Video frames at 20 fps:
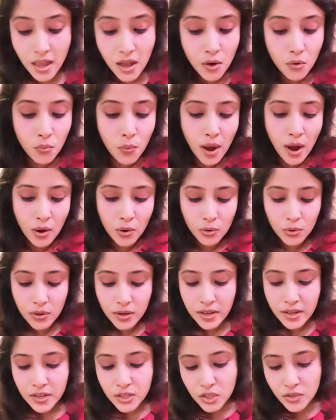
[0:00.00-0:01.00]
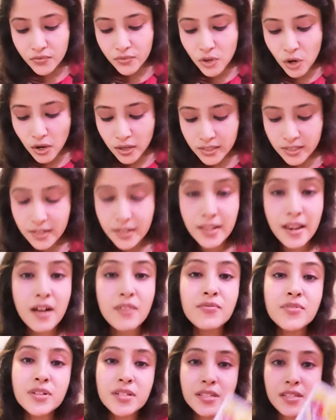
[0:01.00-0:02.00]
Wow, you've got the
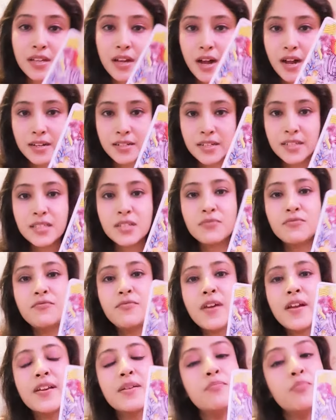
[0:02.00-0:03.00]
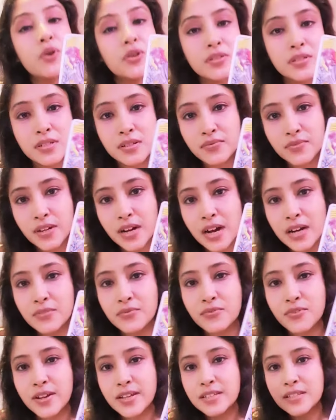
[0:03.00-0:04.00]
Lover's card. It's a very positive card,
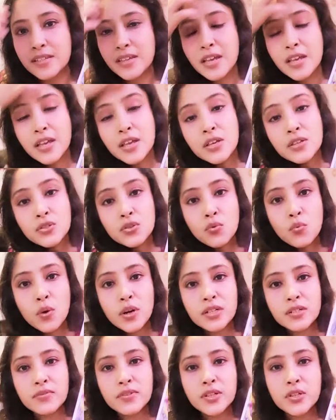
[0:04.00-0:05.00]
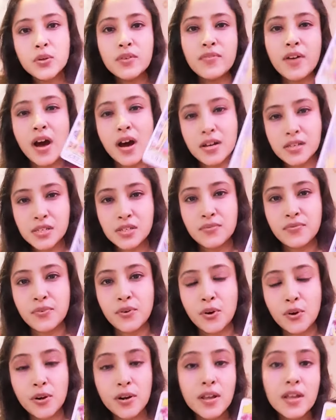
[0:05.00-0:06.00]
friends. So whatever you have asked
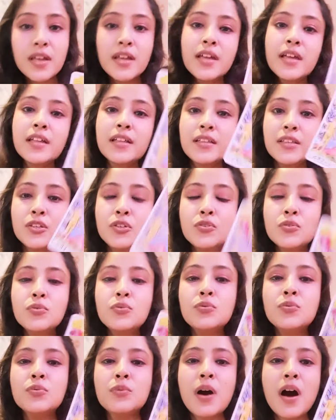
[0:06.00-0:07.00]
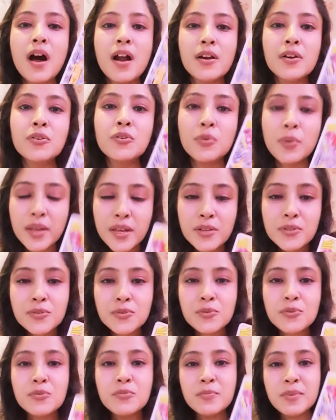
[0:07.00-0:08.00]
for, you are going
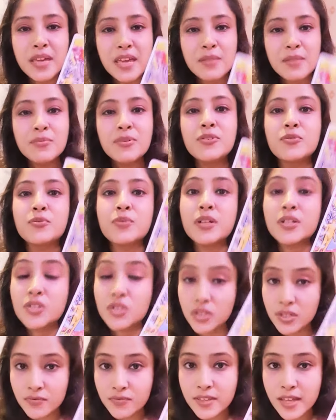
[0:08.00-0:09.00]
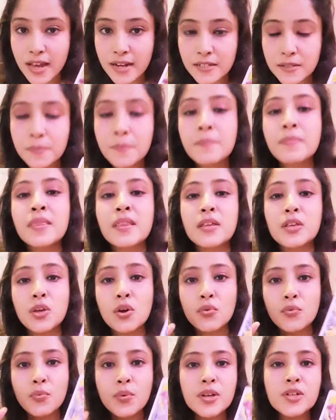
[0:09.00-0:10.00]
to be able to achieve that.
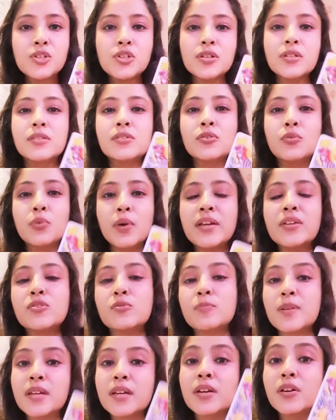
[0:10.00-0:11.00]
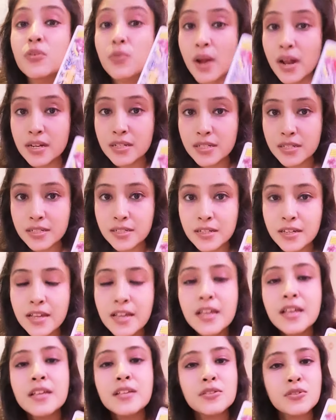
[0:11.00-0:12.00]
Your wish is going to be granted.
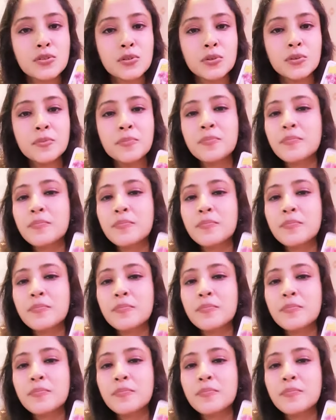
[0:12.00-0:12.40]
So